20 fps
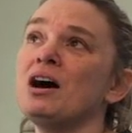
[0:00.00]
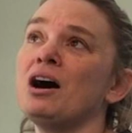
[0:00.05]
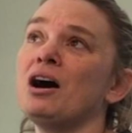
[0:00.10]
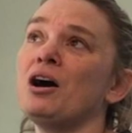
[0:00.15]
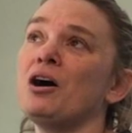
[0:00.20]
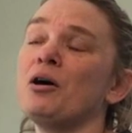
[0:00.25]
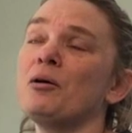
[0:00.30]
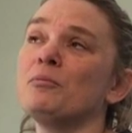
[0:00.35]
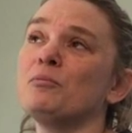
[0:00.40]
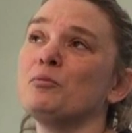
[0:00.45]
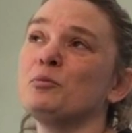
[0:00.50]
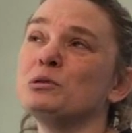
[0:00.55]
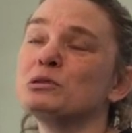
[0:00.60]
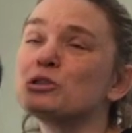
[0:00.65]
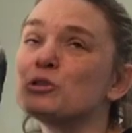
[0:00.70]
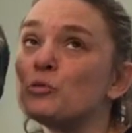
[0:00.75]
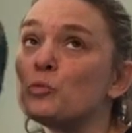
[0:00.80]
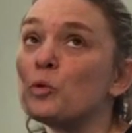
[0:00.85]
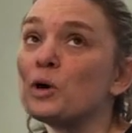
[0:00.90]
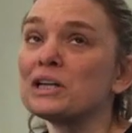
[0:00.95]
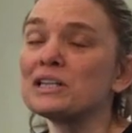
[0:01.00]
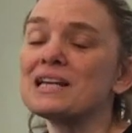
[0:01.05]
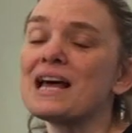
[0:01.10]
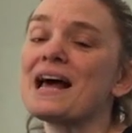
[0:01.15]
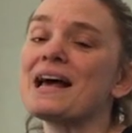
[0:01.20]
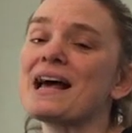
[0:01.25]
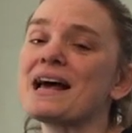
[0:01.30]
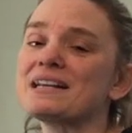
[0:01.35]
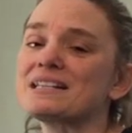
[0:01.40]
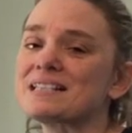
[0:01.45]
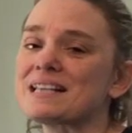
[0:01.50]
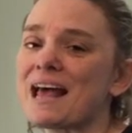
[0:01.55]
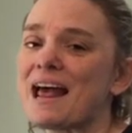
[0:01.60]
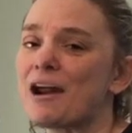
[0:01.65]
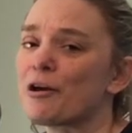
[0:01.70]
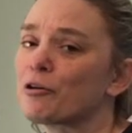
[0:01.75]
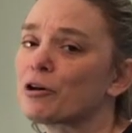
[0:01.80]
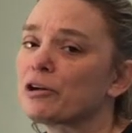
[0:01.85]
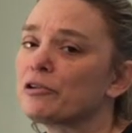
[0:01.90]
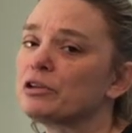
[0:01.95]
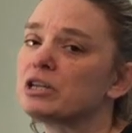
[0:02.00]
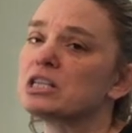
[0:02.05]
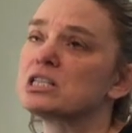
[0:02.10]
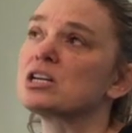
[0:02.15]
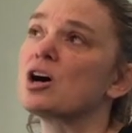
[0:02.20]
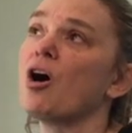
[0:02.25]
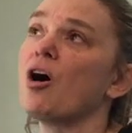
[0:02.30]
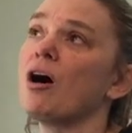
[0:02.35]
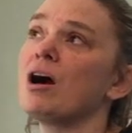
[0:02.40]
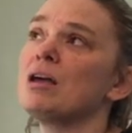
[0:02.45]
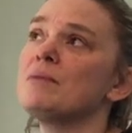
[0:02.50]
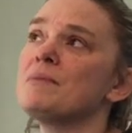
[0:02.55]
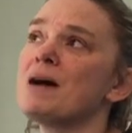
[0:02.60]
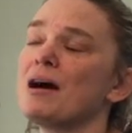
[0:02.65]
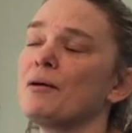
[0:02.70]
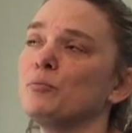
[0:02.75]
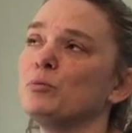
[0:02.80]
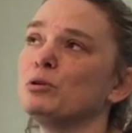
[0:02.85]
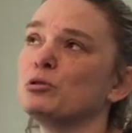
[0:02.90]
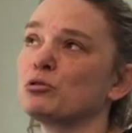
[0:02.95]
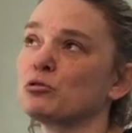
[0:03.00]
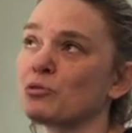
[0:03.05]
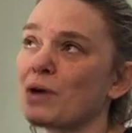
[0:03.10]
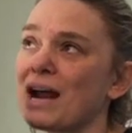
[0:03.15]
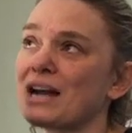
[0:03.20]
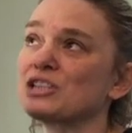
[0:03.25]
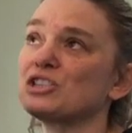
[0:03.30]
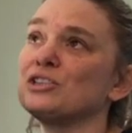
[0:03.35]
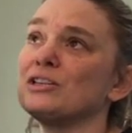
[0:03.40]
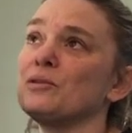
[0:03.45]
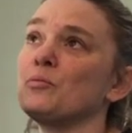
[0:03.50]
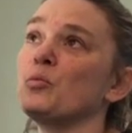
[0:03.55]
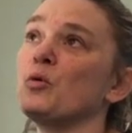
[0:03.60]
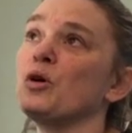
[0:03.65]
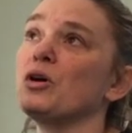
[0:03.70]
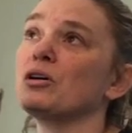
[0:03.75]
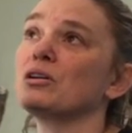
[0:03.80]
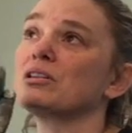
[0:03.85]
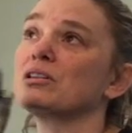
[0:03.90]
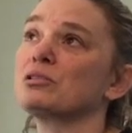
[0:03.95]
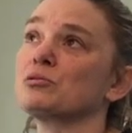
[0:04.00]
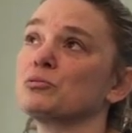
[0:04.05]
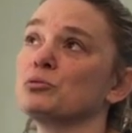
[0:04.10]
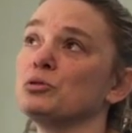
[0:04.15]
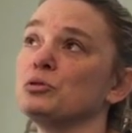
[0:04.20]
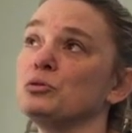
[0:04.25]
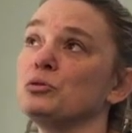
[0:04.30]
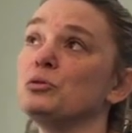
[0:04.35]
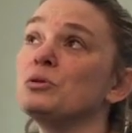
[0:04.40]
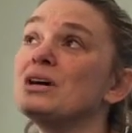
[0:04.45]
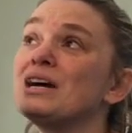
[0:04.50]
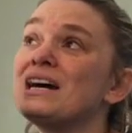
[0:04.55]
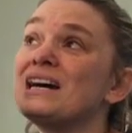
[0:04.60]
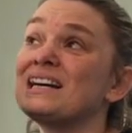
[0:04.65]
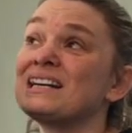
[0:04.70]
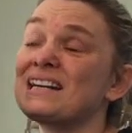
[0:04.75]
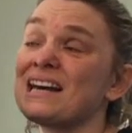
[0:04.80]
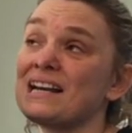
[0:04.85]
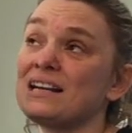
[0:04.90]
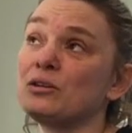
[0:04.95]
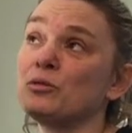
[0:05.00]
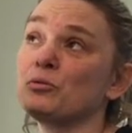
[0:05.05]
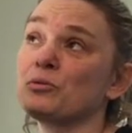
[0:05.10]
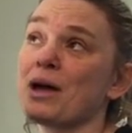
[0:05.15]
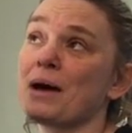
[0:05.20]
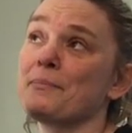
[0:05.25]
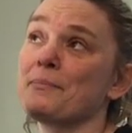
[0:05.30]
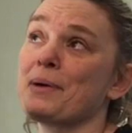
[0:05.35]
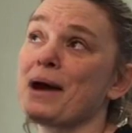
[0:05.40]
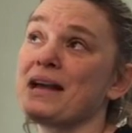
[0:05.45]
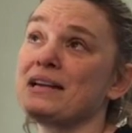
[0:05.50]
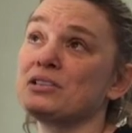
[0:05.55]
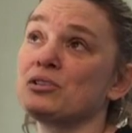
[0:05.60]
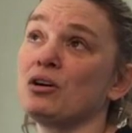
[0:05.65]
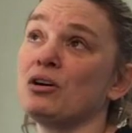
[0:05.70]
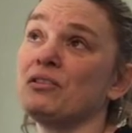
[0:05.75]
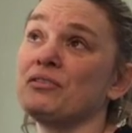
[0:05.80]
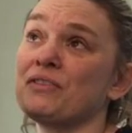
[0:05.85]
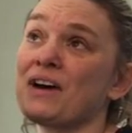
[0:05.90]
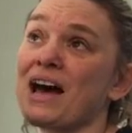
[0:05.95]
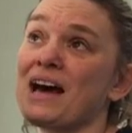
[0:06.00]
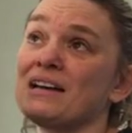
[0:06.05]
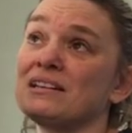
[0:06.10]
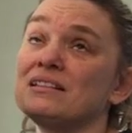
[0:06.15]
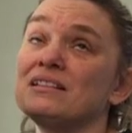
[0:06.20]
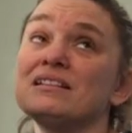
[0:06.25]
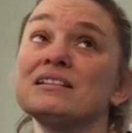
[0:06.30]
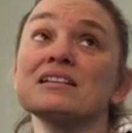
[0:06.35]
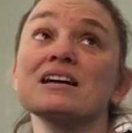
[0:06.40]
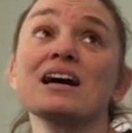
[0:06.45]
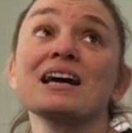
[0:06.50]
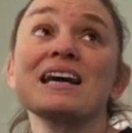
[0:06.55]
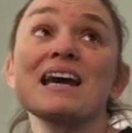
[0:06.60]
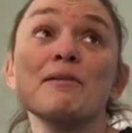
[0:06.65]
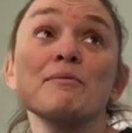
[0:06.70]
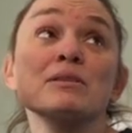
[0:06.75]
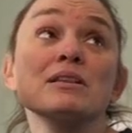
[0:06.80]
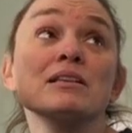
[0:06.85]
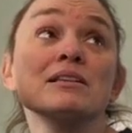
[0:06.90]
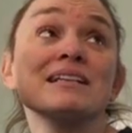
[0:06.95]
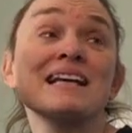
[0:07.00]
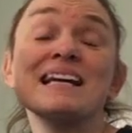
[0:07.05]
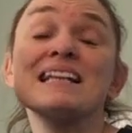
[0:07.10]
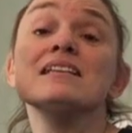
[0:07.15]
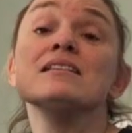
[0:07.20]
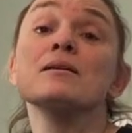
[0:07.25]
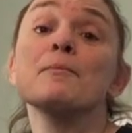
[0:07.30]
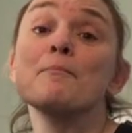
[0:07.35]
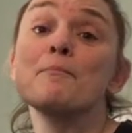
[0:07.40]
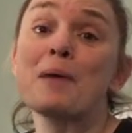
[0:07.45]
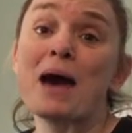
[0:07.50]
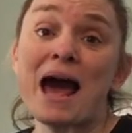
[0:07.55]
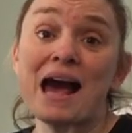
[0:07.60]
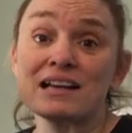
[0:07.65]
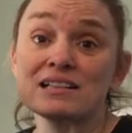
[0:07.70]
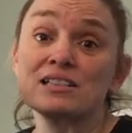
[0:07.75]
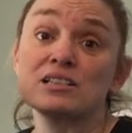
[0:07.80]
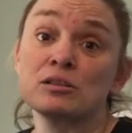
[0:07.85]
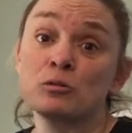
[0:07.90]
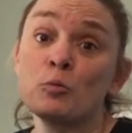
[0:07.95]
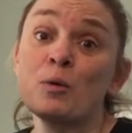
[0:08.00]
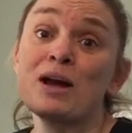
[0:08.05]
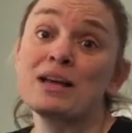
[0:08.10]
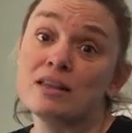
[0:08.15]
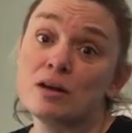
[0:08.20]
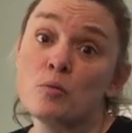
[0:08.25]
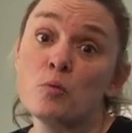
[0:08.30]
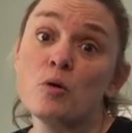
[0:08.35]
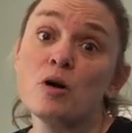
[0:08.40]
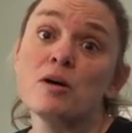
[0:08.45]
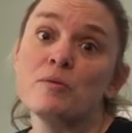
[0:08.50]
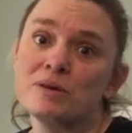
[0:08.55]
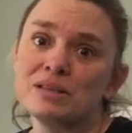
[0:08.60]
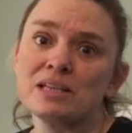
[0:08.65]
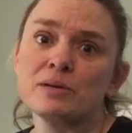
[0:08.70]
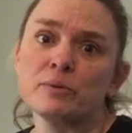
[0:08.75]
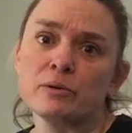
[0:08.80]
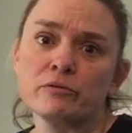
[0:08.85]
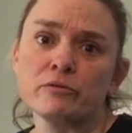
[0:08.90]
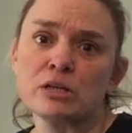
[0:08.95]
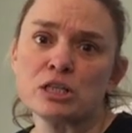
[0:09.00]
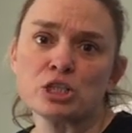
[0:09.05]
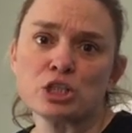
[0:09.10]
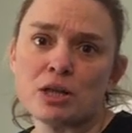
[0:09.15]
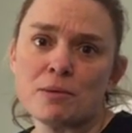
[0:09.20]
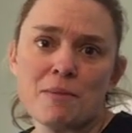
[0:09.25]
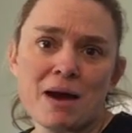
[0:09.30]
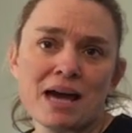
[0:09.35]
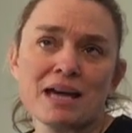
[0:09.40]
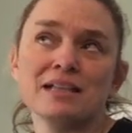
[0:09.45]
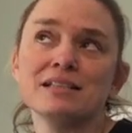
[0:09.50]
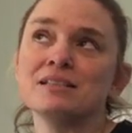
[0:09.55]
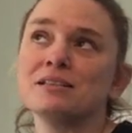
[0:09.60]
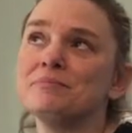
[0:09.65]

we'll do one area at a time, and we'll gradually work through getting all that paint off and getting them back to the way they were when they were originally made.